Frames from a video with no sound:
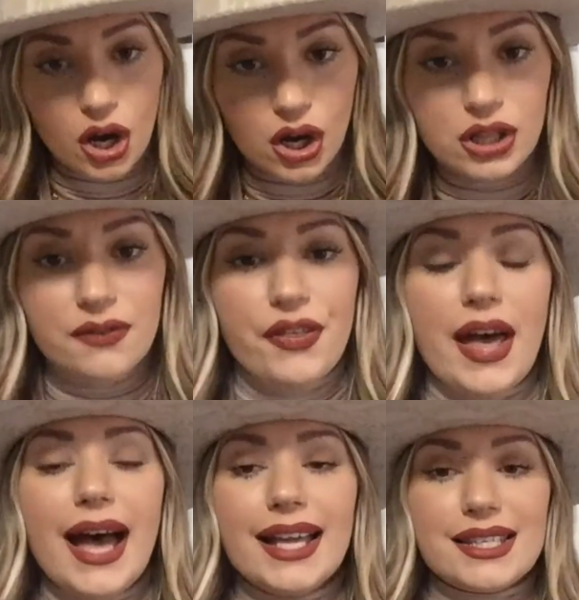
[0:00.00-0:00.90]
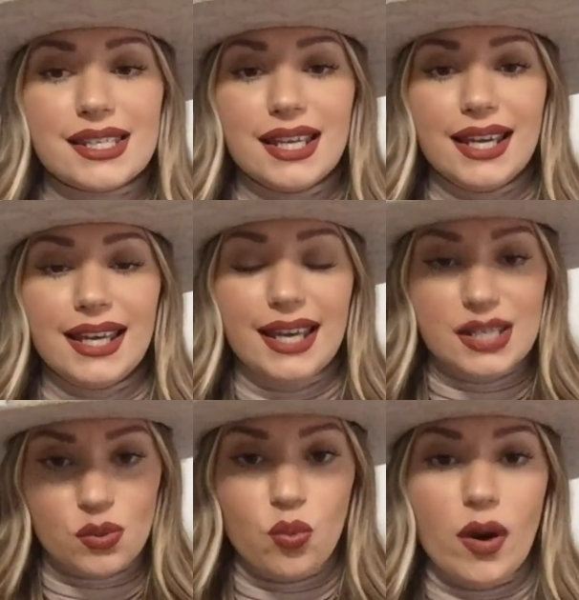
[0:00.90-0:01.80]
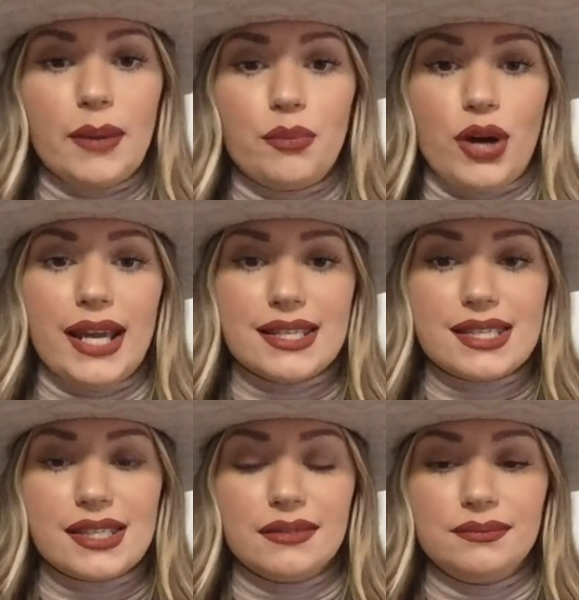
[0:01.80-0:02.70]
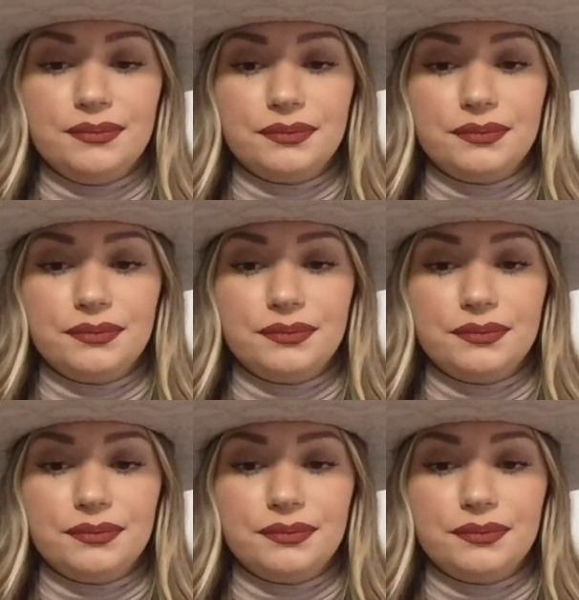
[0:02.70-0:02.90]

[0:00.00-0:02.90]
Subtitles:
All of that is one price.